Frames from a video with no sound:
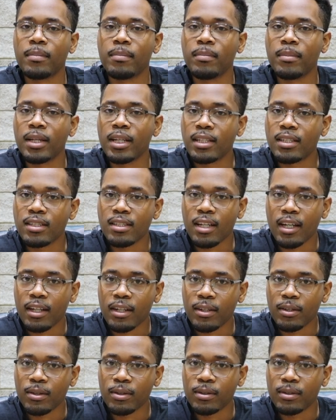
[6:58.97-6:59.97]

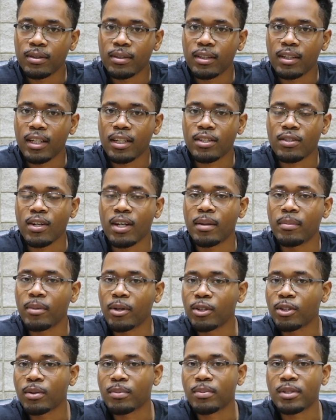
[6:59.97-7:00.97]
mid-cycle and try to
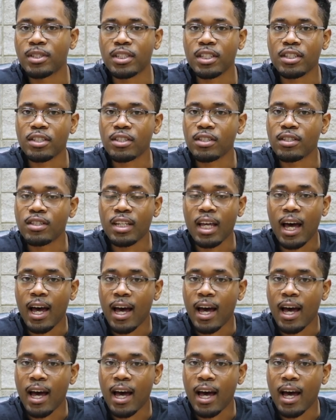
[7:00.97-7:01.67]
build your positions